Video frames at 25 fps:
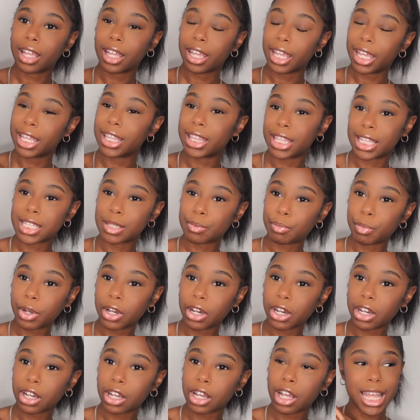in this
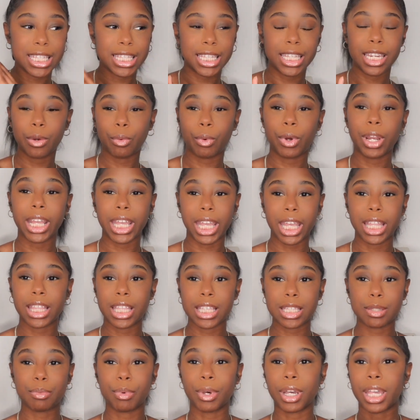book. I didn't want to get
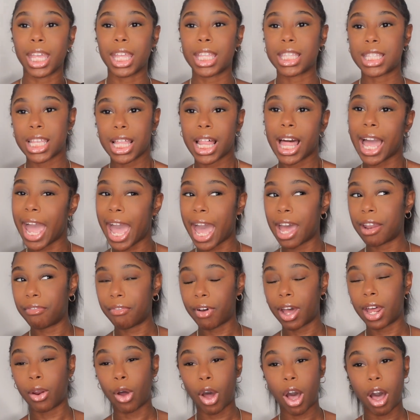this book until I had
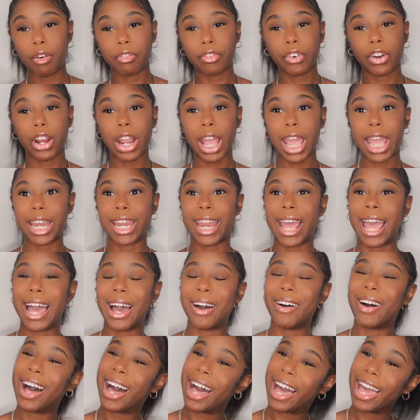Final Offer, and
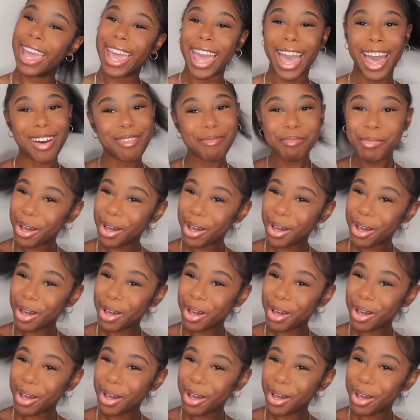now I have